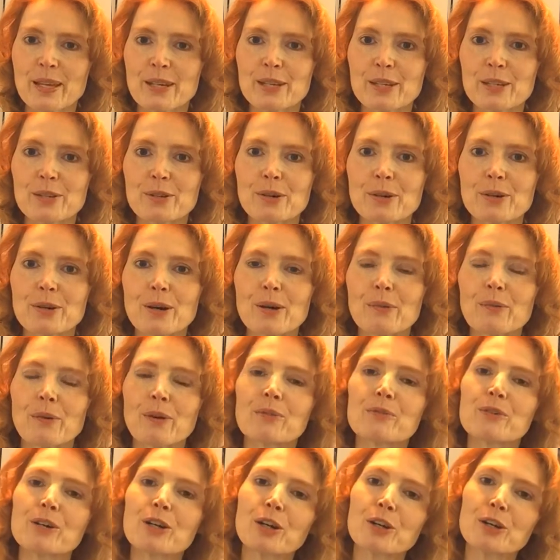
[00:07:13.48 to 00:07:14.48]
So I want
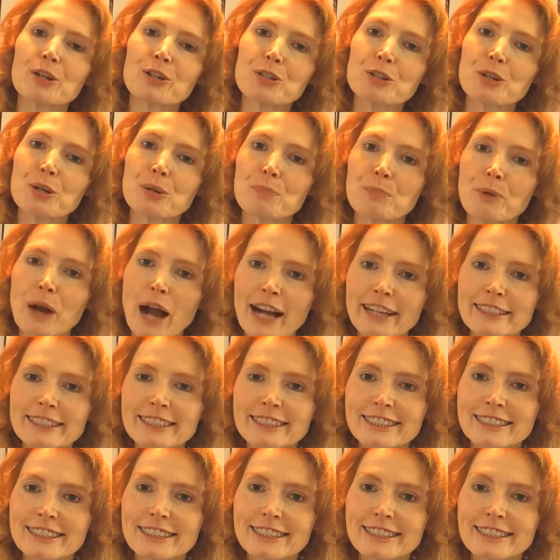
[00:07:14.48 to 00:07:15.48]
to encourage you to
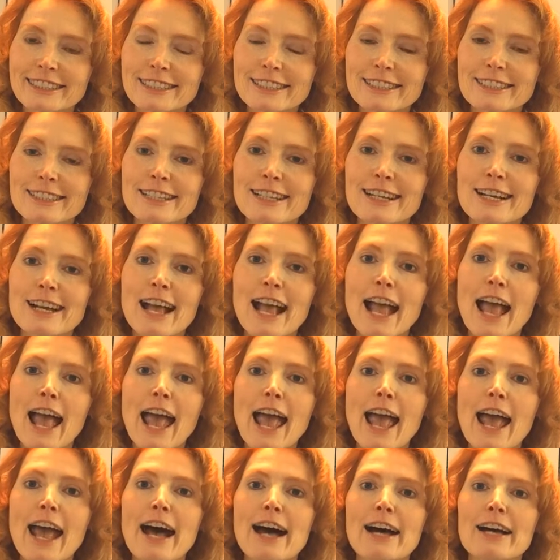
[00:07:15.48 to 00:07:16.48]
practice this,
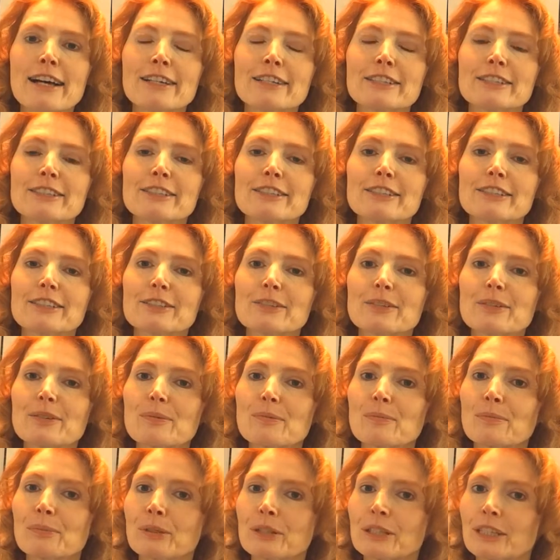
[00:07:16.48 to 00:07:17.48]
and
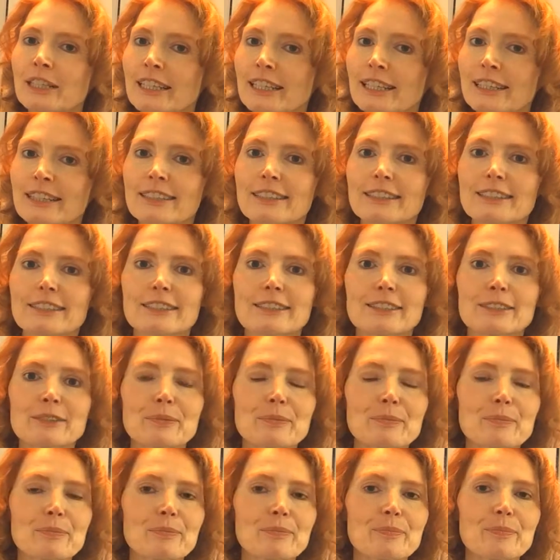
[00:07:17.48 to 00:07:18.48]
please
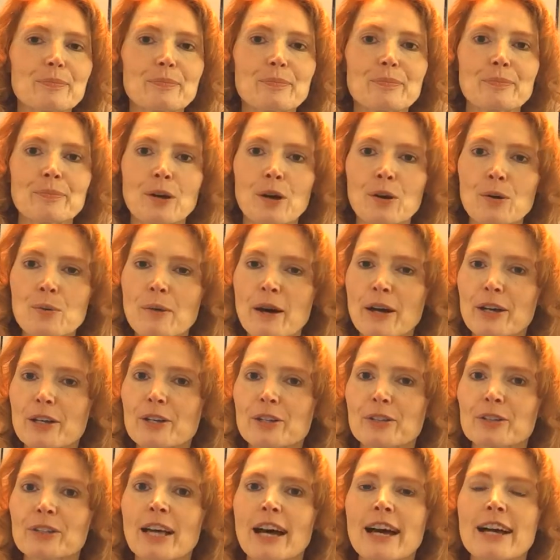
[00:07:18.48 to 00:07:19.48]
go about
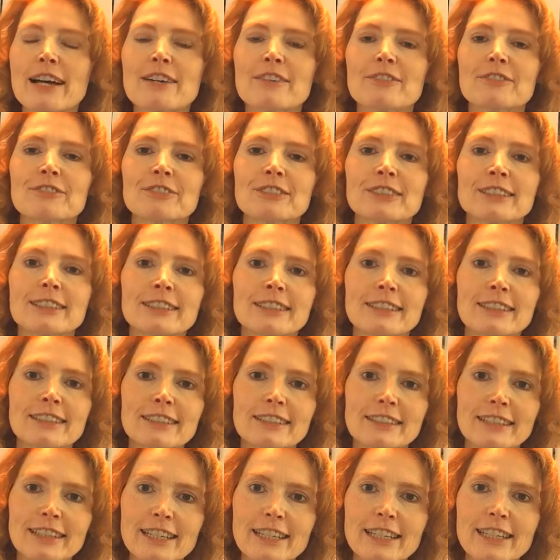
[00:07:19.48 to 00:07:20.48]
your life
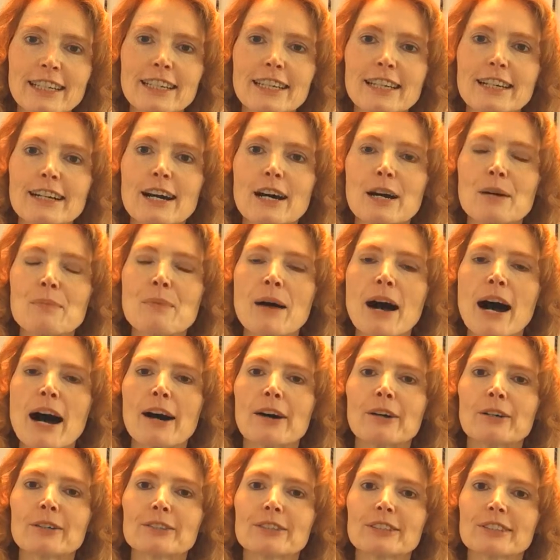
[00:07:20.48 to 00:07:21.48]
thinking
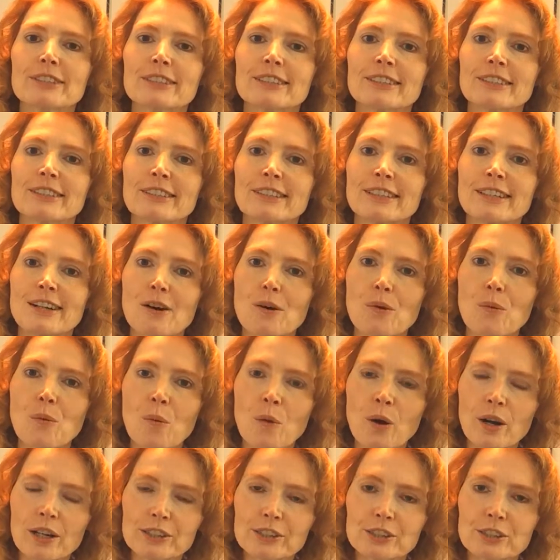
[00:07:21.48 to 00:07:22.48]
about
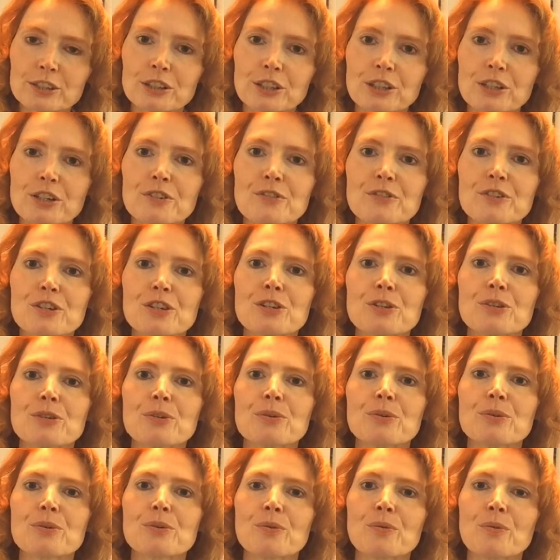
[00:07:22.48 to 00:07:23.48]
what serves
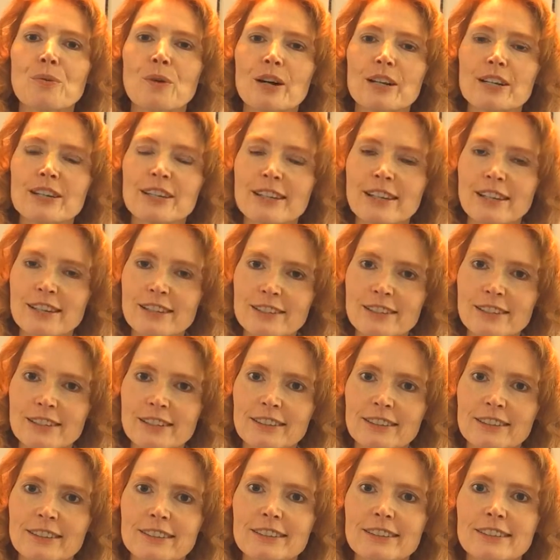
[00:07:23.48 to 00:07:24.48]
you, what
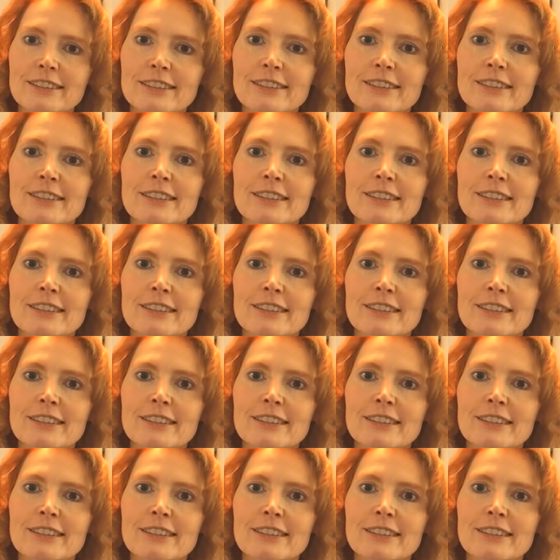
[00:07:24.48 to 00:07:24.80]
doesn't,